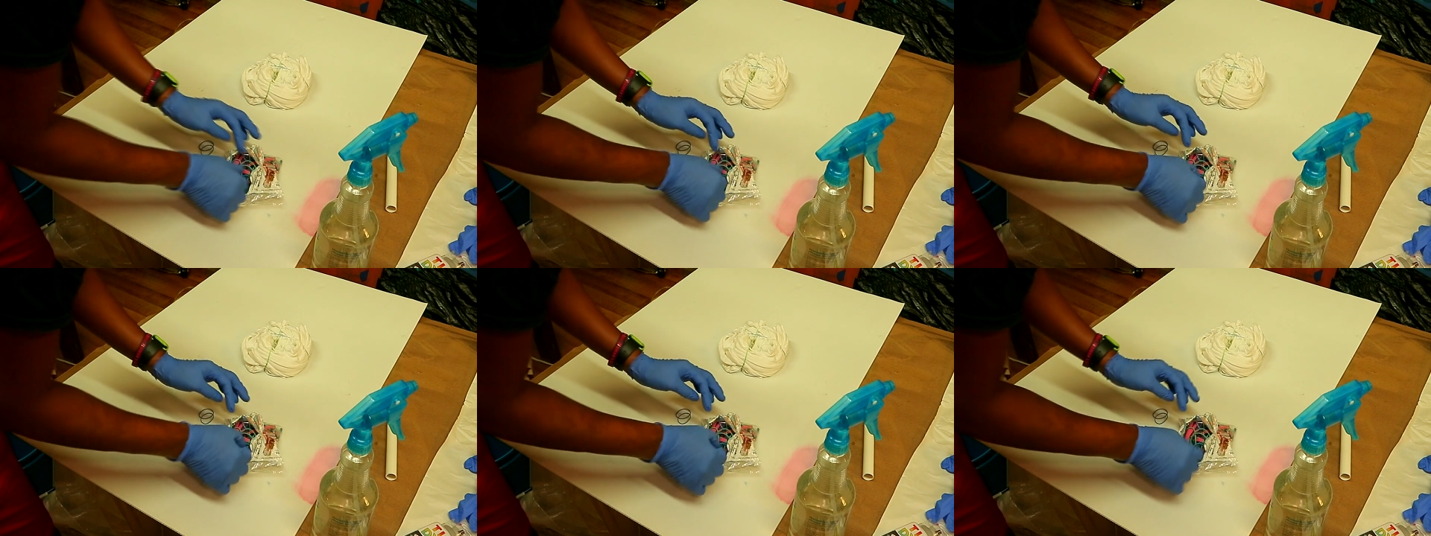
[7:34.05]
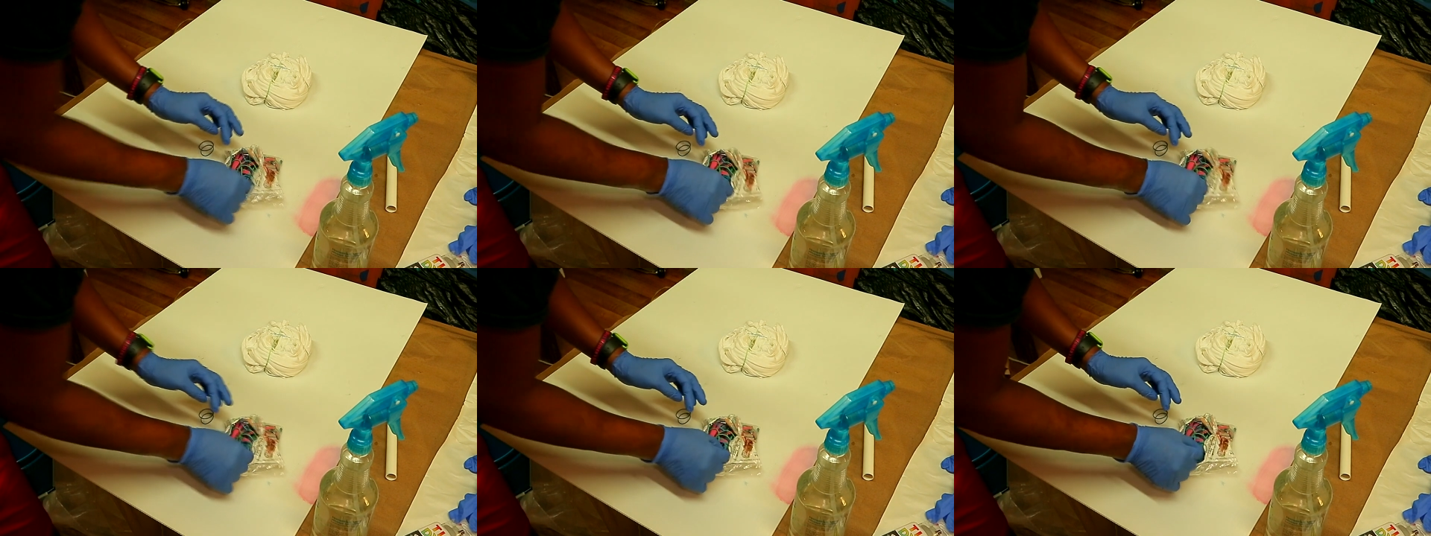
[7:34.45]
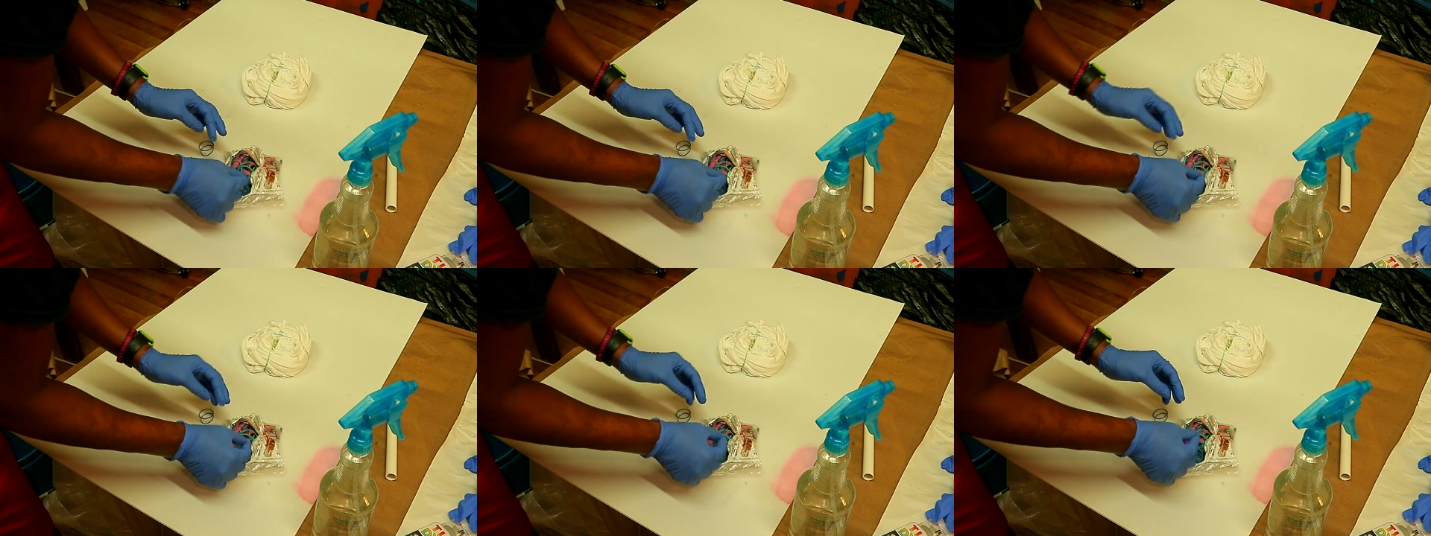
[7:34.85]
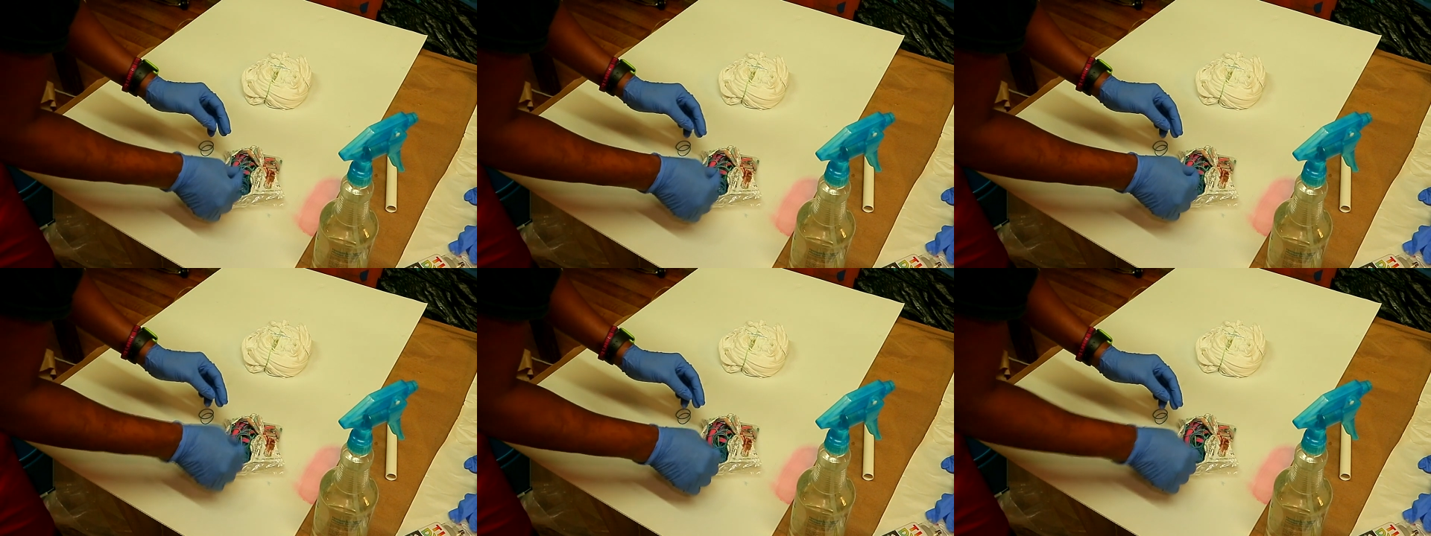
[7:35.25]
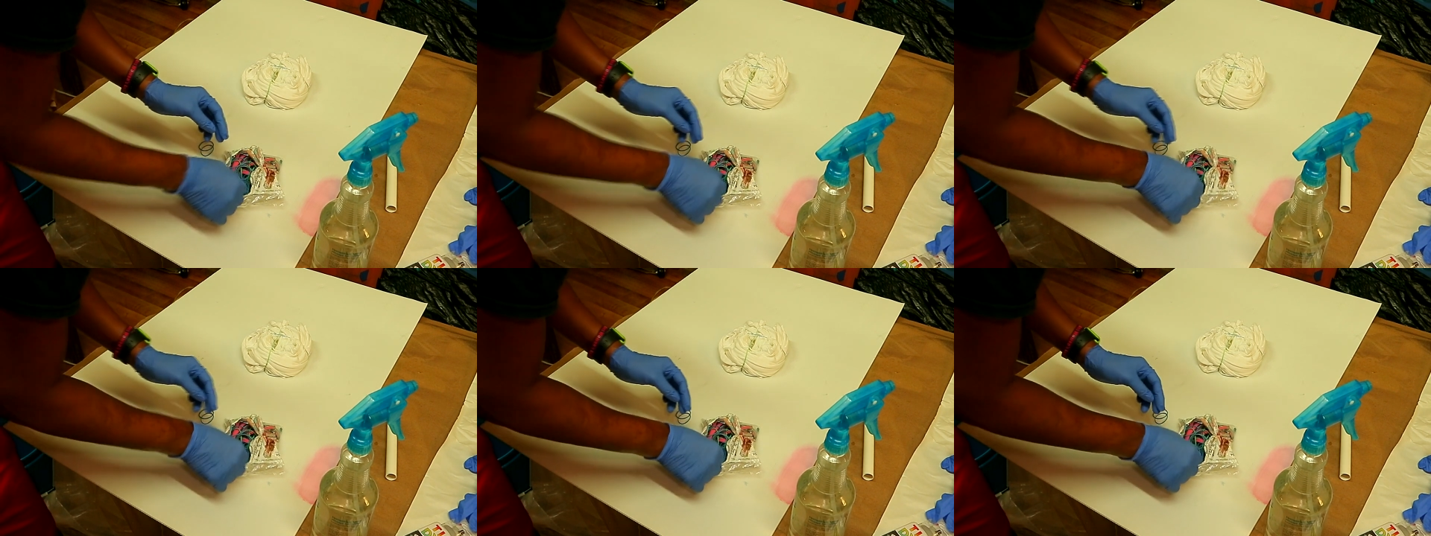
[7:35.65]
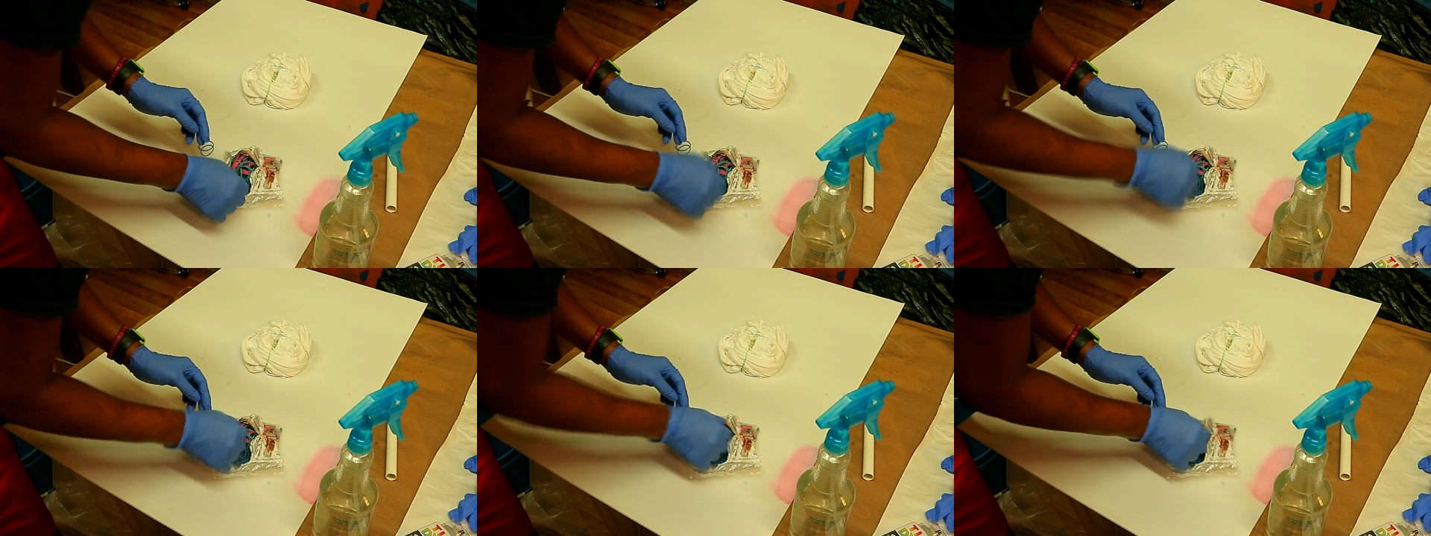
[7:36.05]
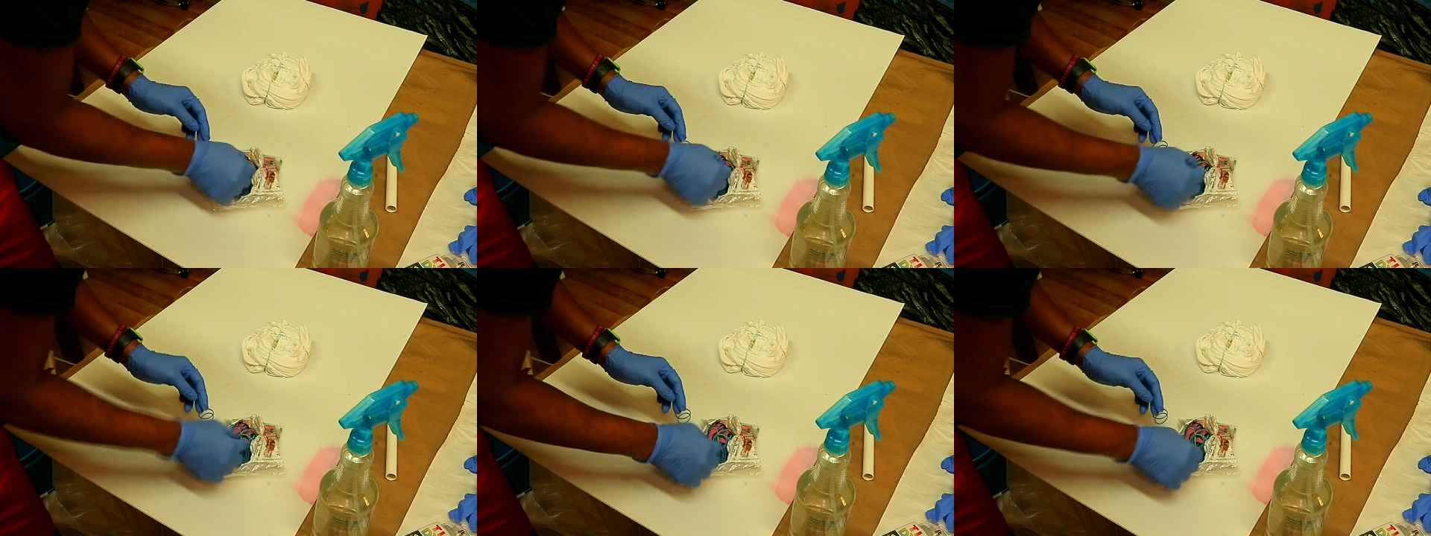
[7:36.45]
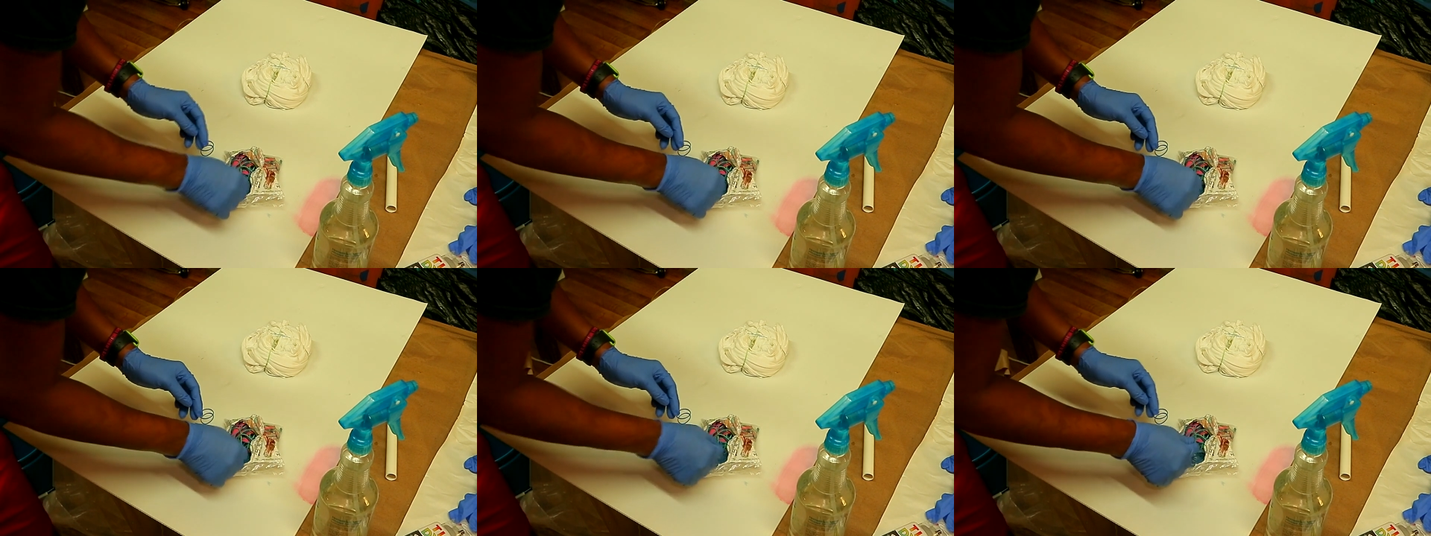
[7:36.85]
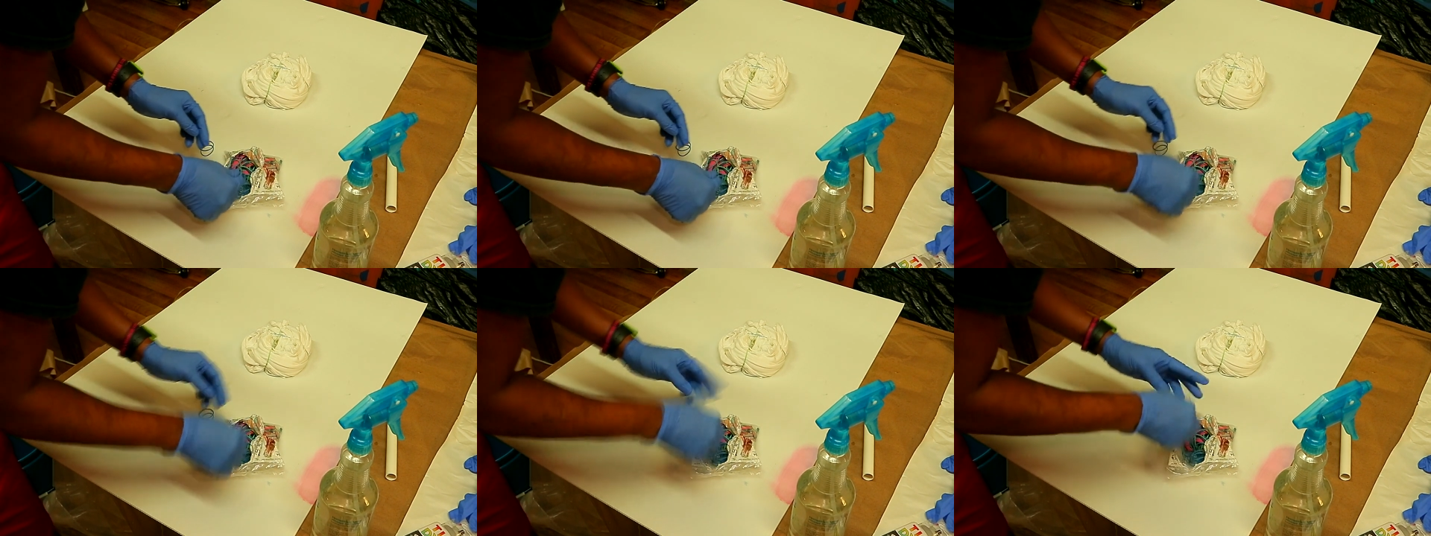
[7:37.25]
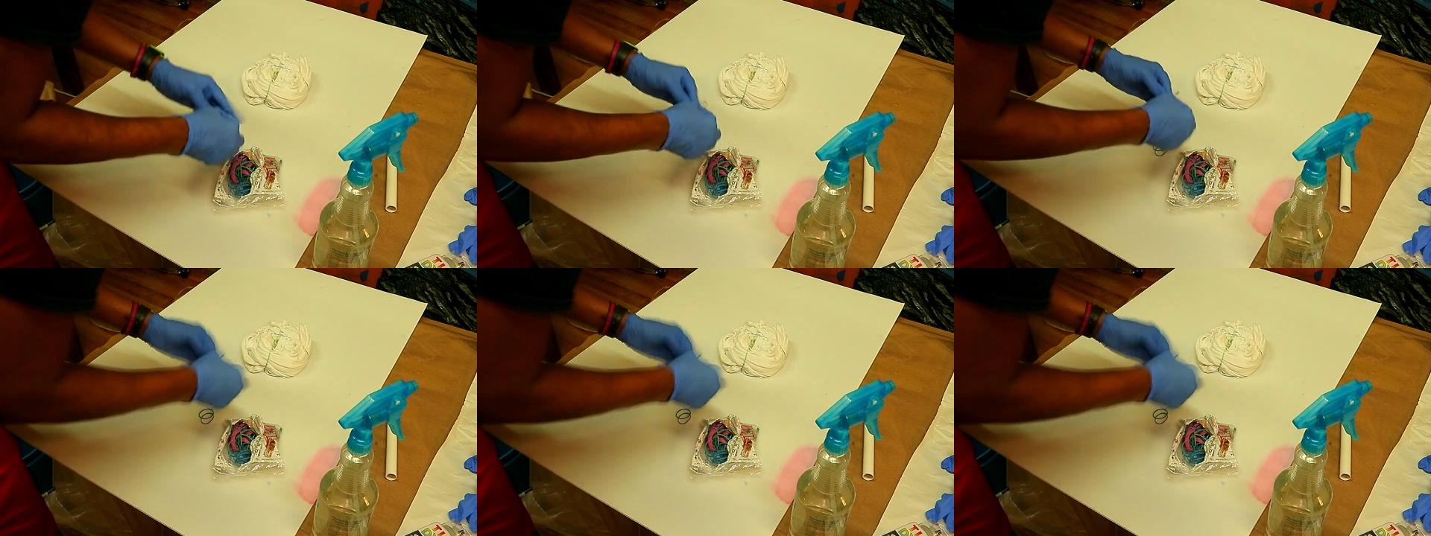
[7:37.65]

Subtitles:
[unreadable: no face in view]